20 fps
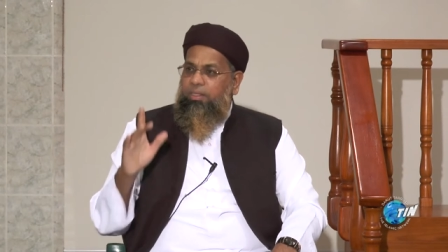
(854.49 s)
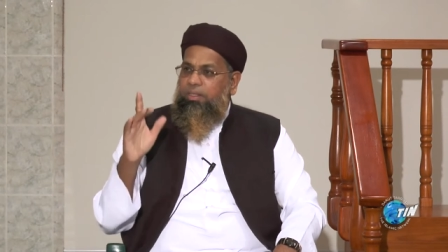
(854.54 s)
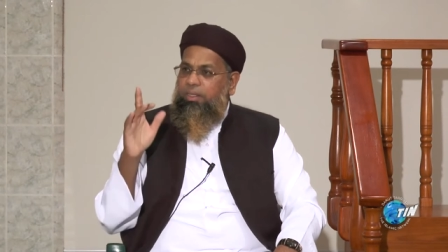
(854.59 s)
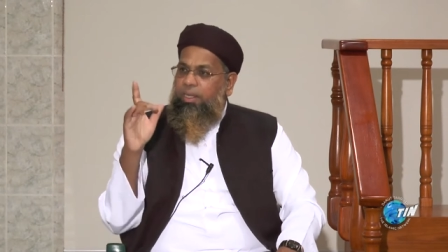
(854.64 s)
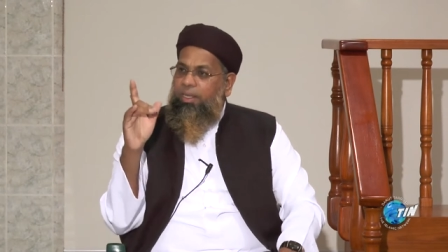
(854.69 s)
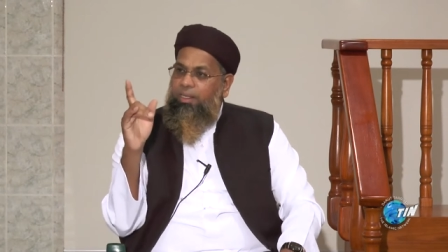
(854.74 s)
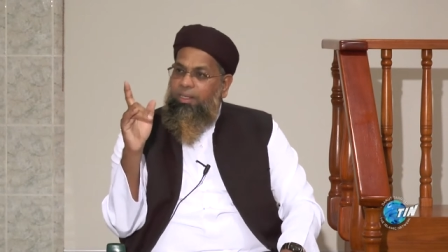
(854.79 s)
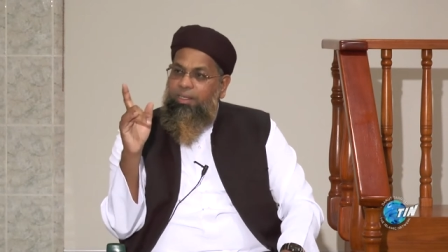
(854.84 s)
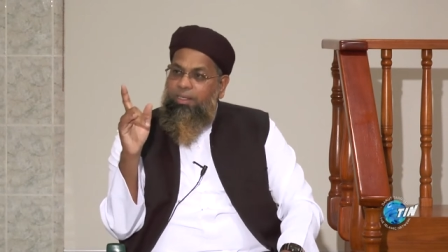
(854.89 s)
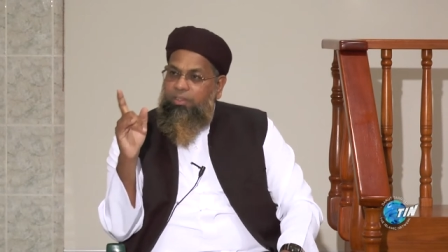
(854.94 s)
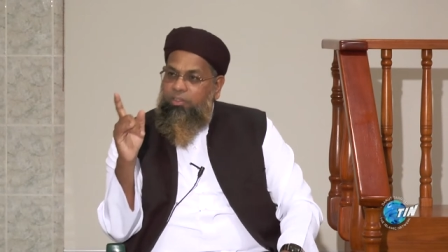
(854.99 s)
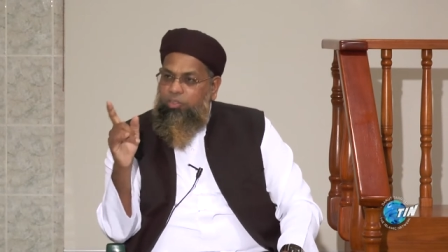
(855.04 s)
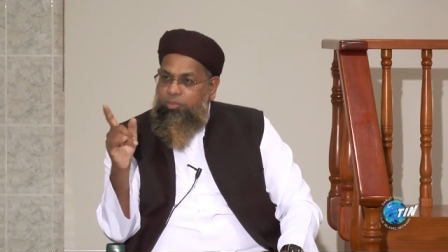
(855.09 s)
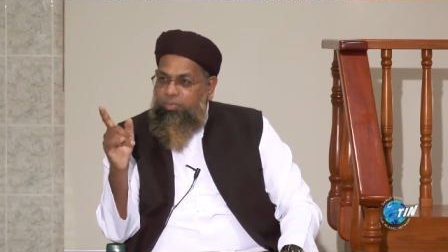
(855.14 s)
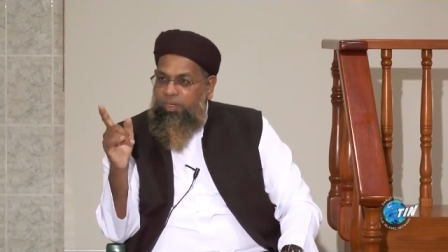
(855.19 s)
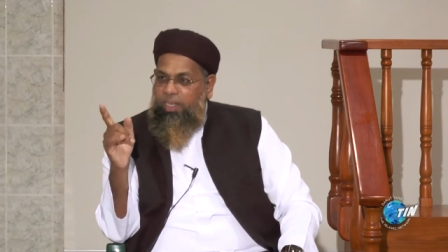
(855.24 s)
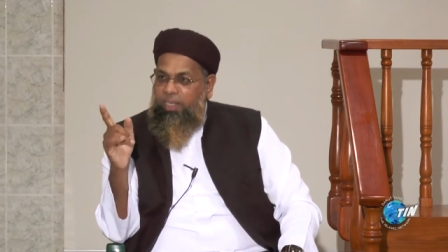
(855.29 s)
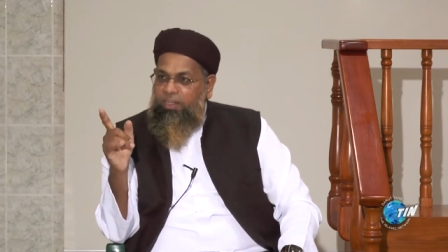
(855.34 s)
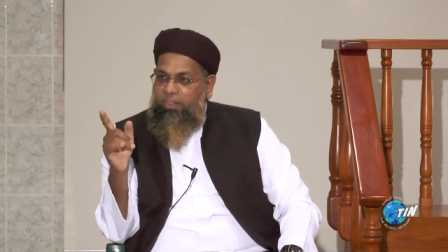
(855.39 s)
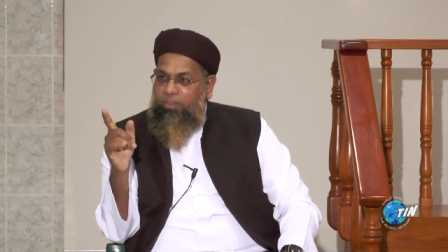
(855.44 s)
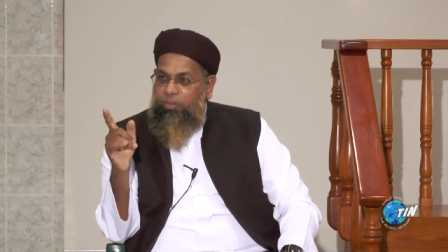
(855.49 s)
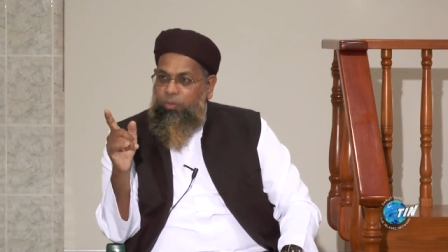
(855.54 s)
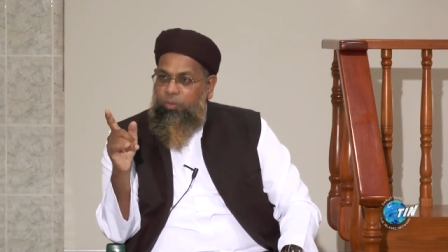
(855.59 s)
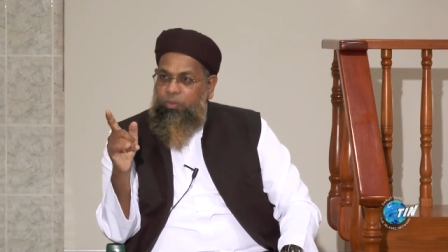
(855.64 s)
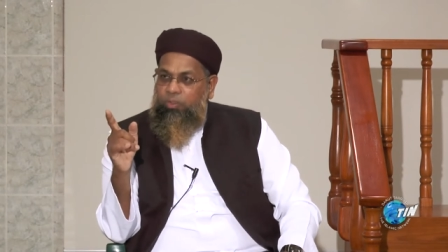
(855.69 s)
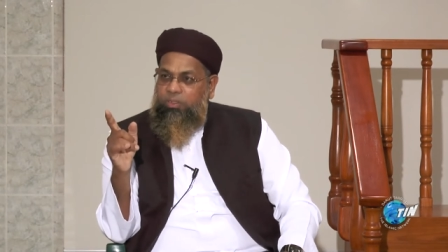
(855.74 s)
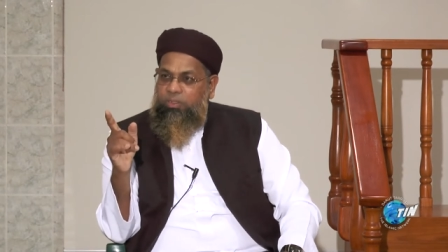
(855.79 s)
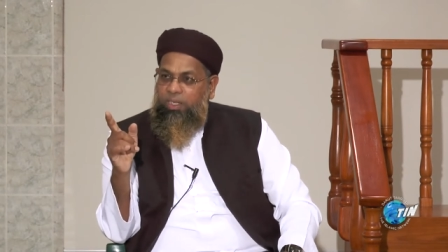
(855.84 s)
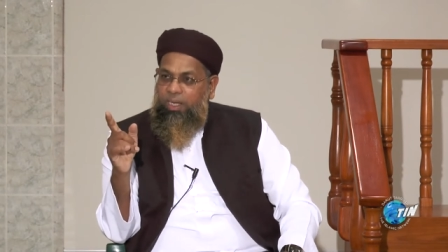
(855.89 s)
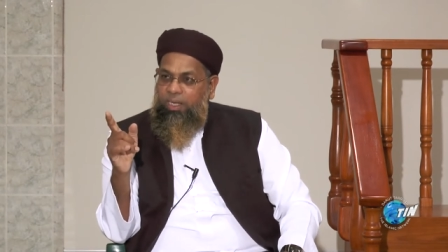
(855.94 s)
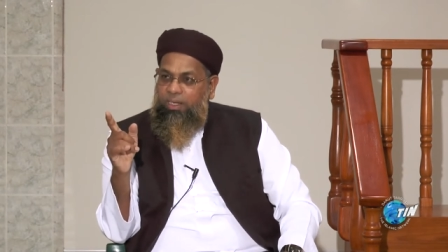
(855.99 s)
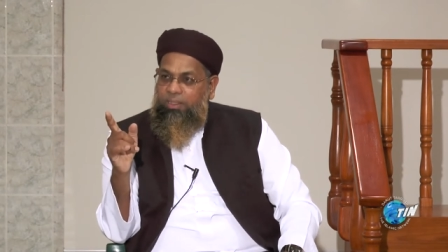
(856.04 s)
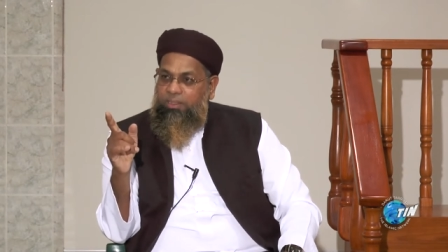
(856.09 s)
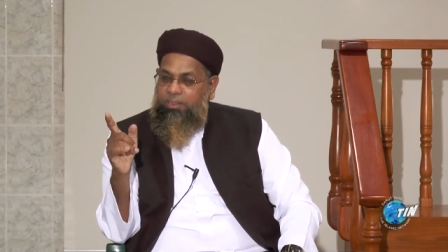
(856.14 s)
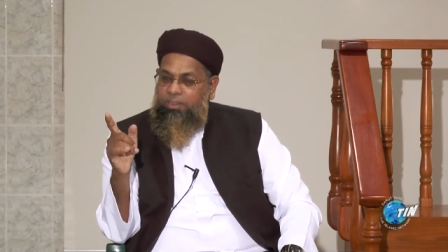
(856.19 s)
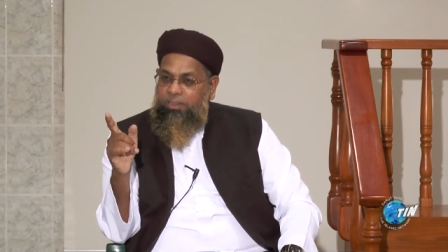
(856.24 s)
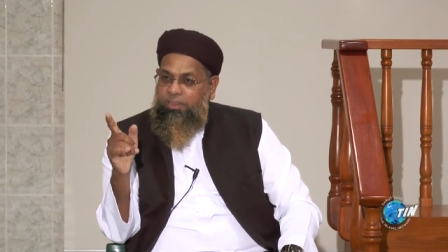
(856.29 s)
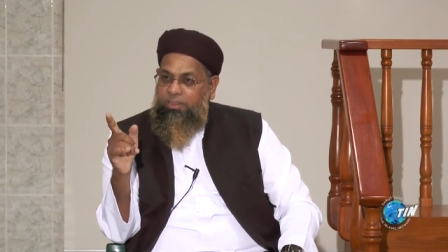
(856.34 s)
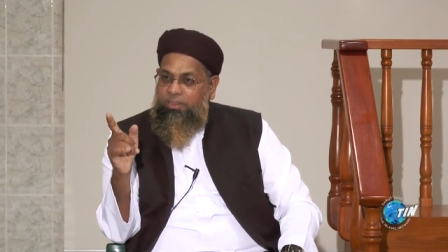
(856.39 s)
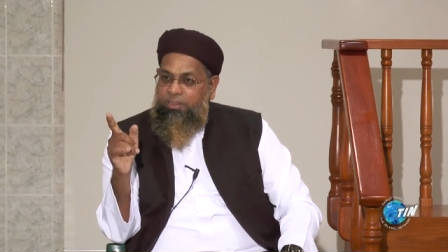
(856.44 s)
Allah subhanahu wa ta'ala
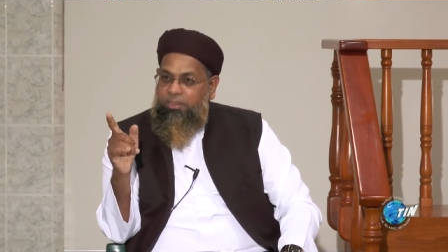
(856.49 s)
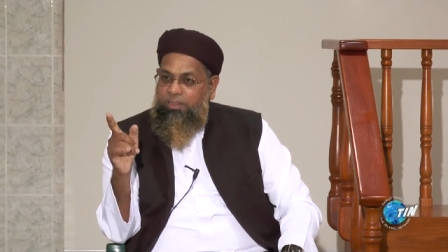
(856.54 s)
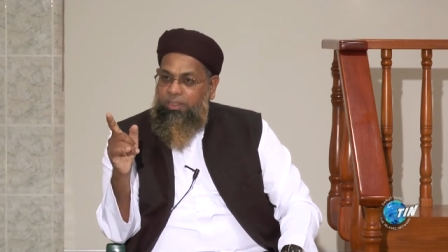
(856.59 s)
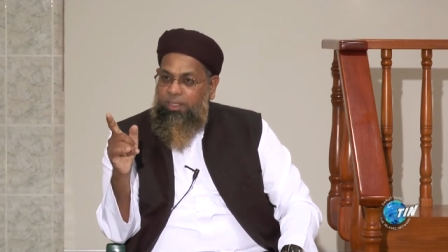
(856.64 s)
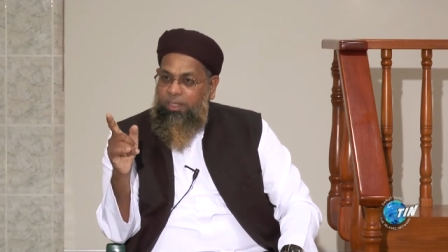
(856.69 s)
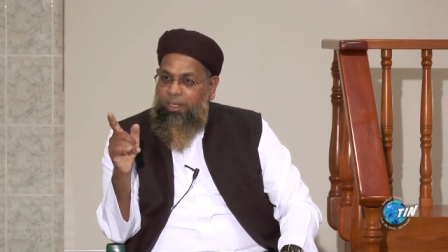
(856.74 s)
says,